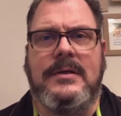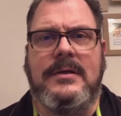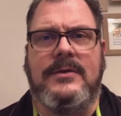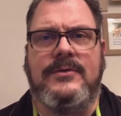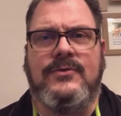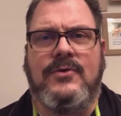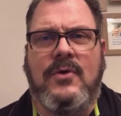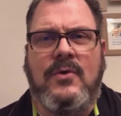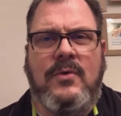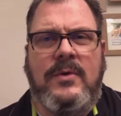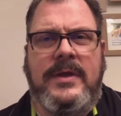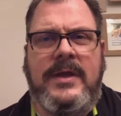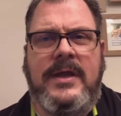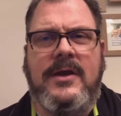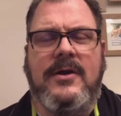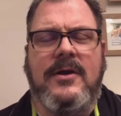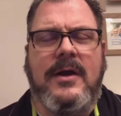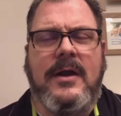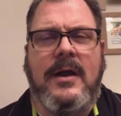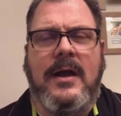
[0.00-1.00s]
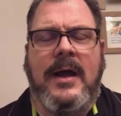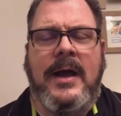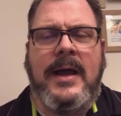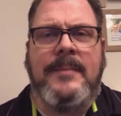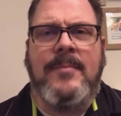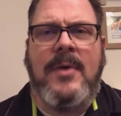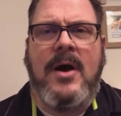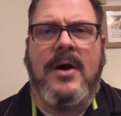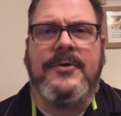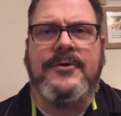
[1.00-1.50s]
So here I
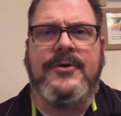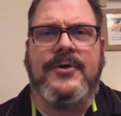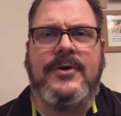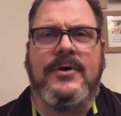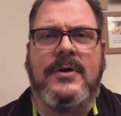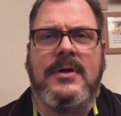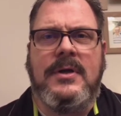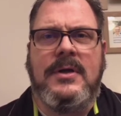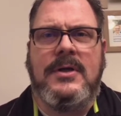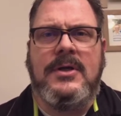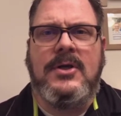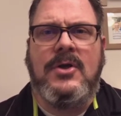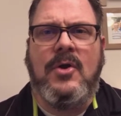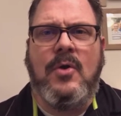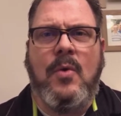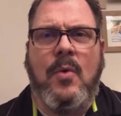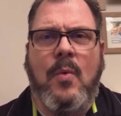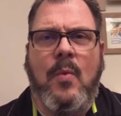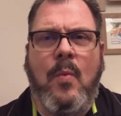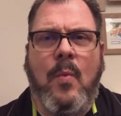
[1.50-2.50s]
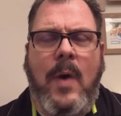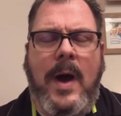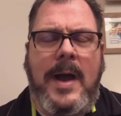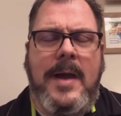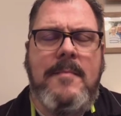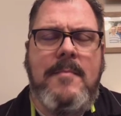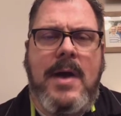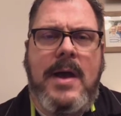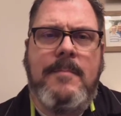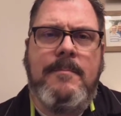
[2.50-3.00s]
ponder, why
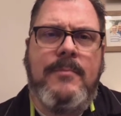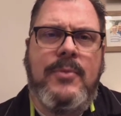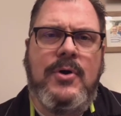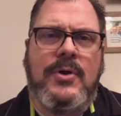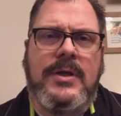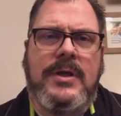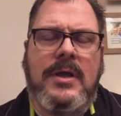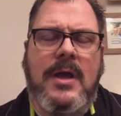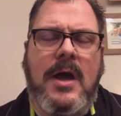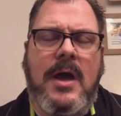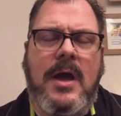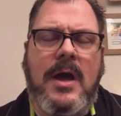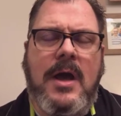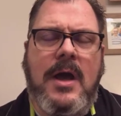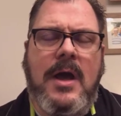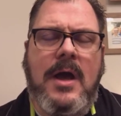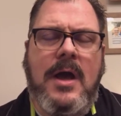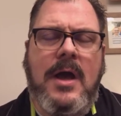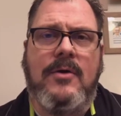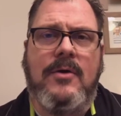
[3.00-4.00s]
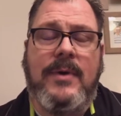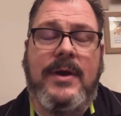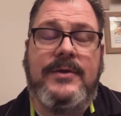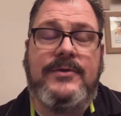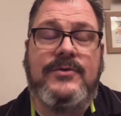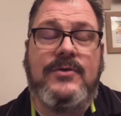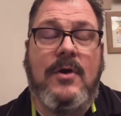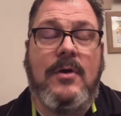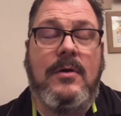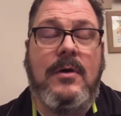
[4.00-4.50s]
am I putting God in my heart, right?
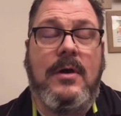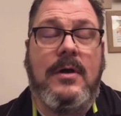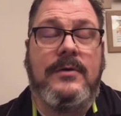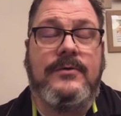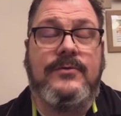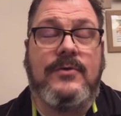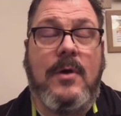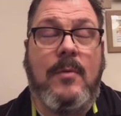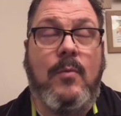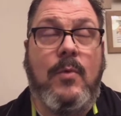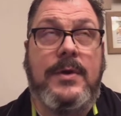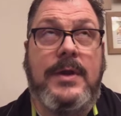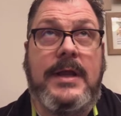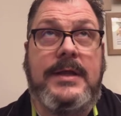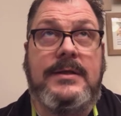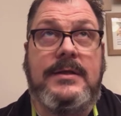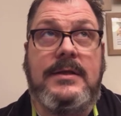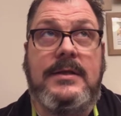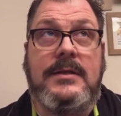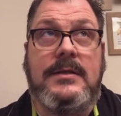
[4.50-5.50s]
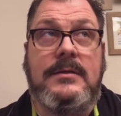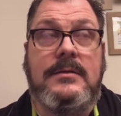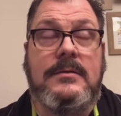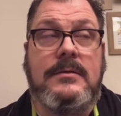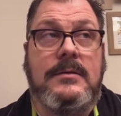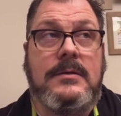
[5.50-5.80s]
Psalm 119